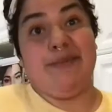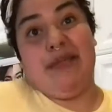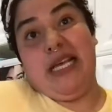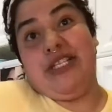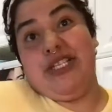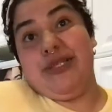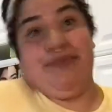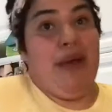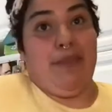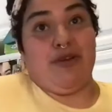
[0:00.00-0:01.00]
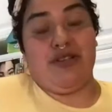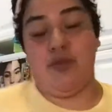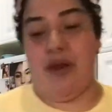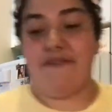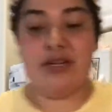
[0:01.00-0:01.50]
But that's just my personal
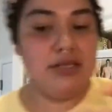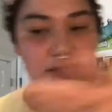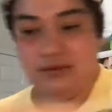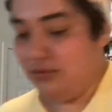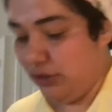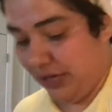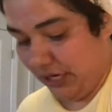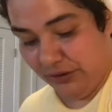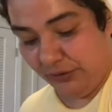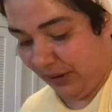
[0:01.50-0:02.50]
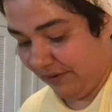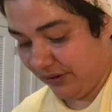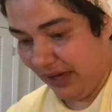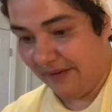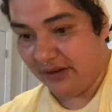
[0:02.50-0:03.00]
preference. You can use whatever
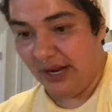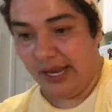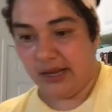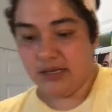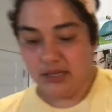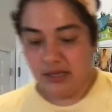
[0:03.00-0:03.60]
you have on hand.